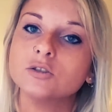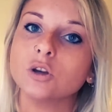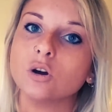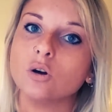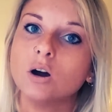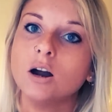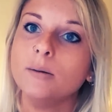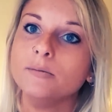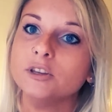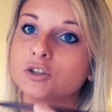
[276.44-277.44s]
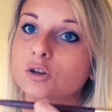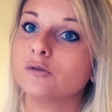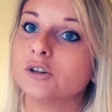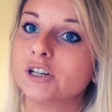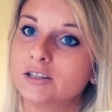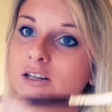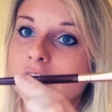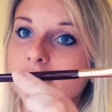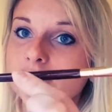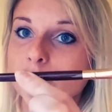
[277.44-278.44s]
So this is good for testing
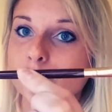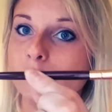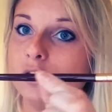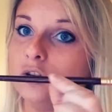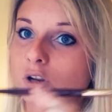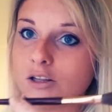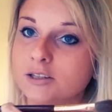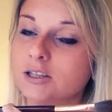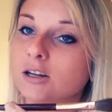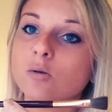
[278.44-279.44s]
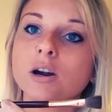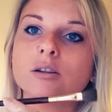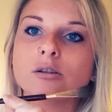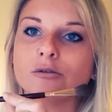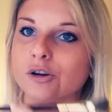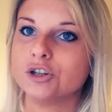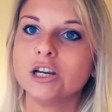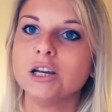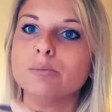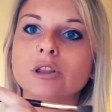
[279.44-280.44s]
a tea's temperament. You can get these anywhere. They're very
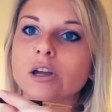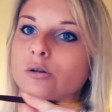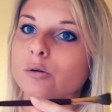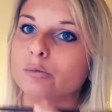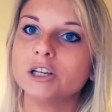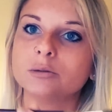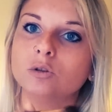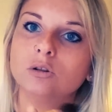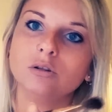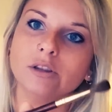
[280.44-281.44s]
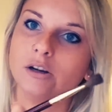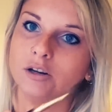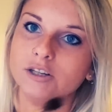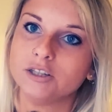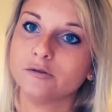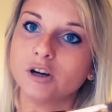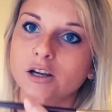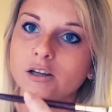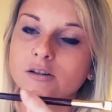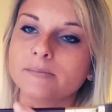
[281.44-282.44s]
cheap, they're replaceable, they're easy to
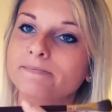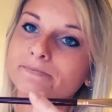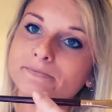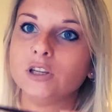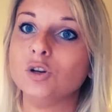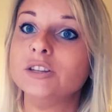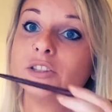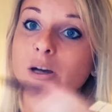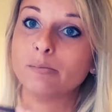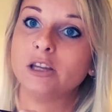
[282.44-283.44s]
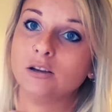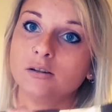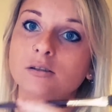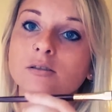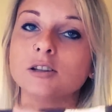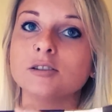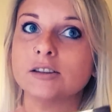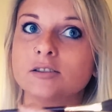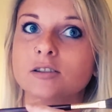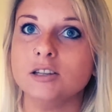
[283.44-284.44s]
find. You need something to
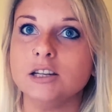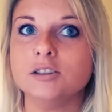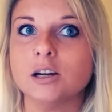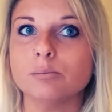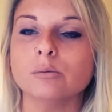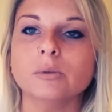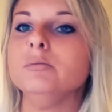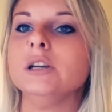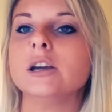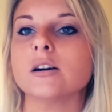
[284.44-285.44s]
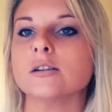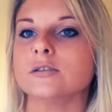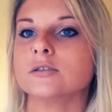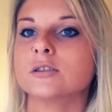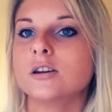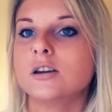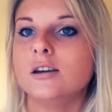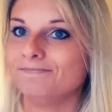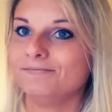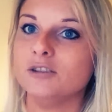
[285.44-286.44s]
test the tea's temperament, because
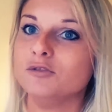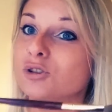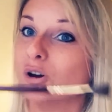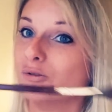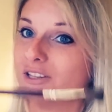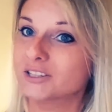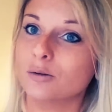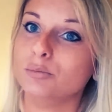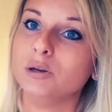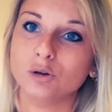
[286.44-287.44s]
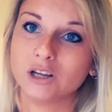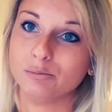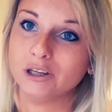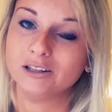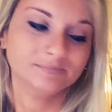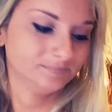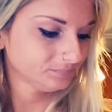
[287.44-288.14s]
if you don't, that's how people get bit.